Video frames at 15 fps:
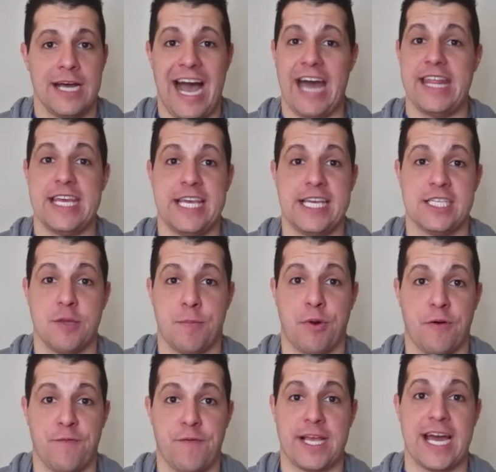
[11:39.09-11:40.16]
I think he's the
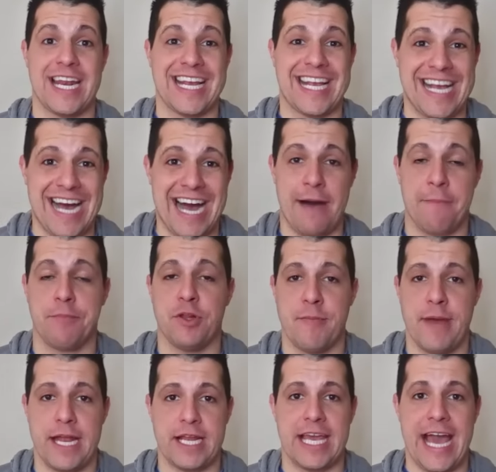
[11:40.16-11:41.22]
perfect kind of
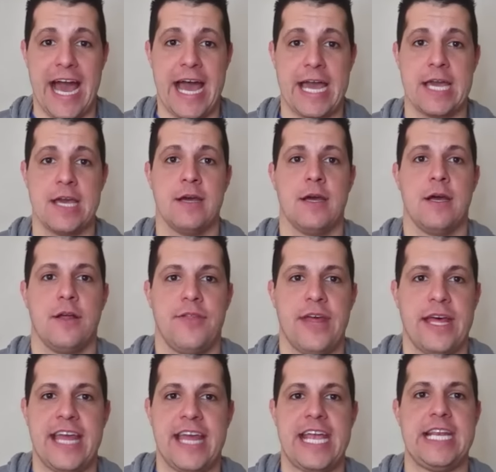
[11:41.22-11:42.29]
complement guy
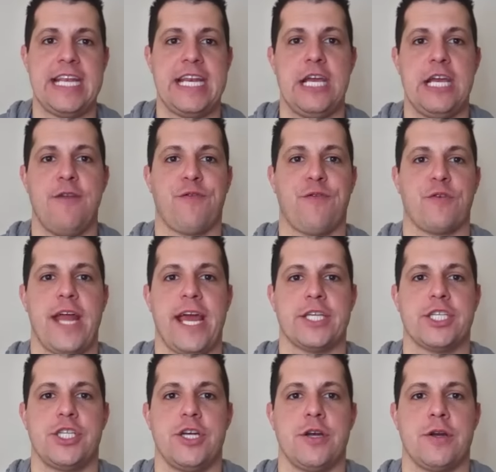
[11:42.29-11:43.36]
that they need for
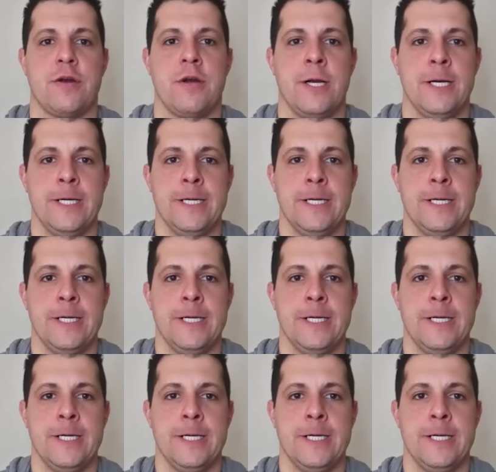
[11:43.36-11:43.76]
next year.